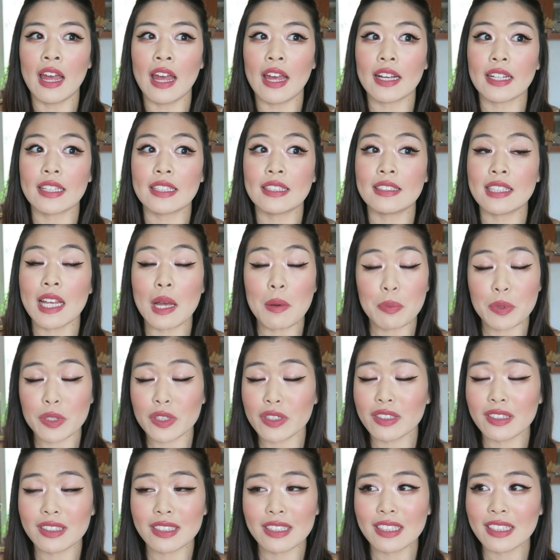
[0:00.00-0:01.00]

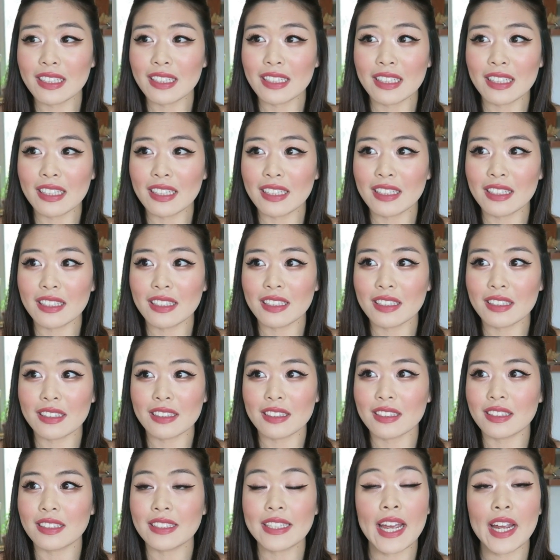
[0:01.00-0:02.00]

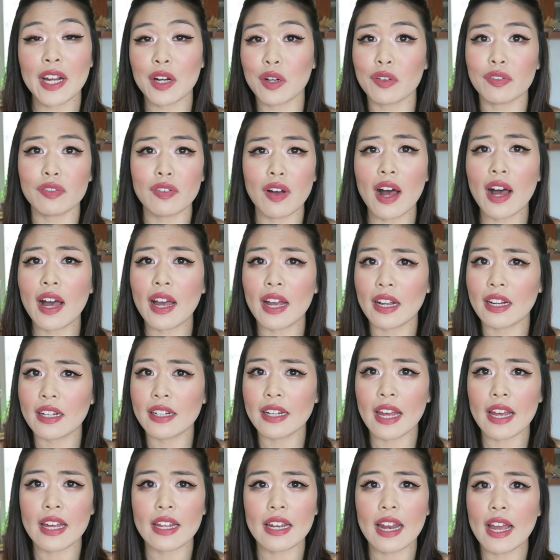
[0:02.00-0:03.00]
exceptionally
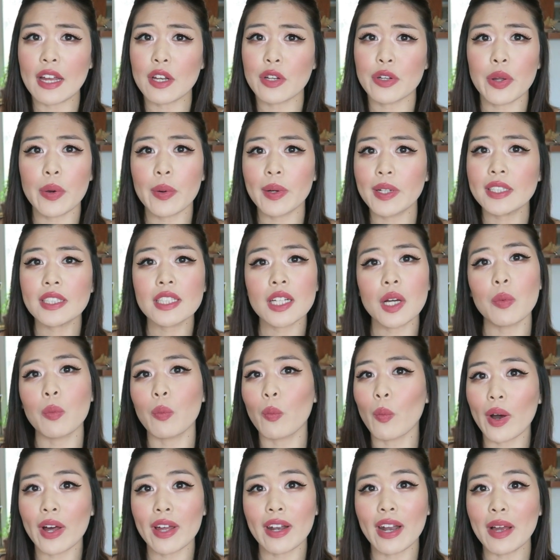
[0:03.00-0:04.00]
terrified and had no idea
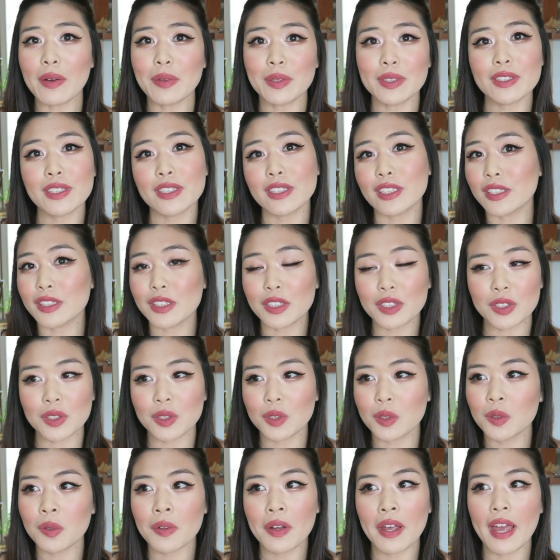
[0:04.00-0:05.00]
what I was gonna
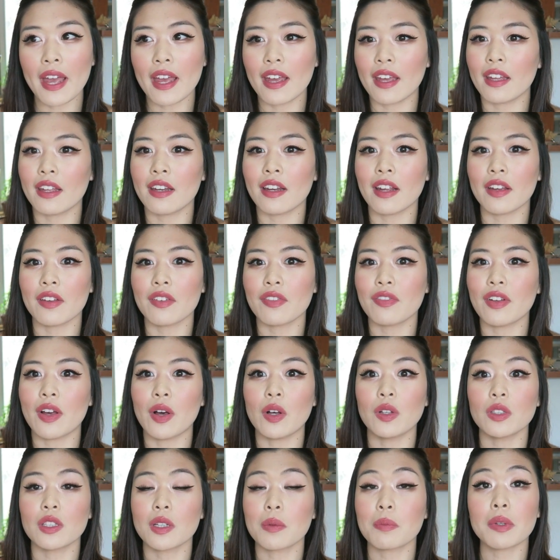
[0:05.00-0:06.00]
do, and I
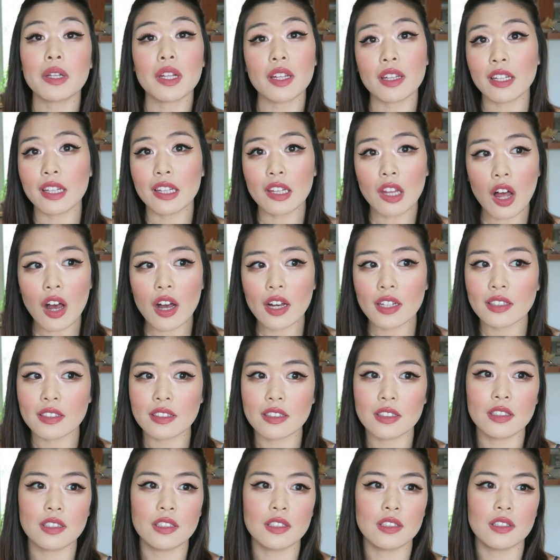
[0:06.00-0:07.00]
felt completely lost.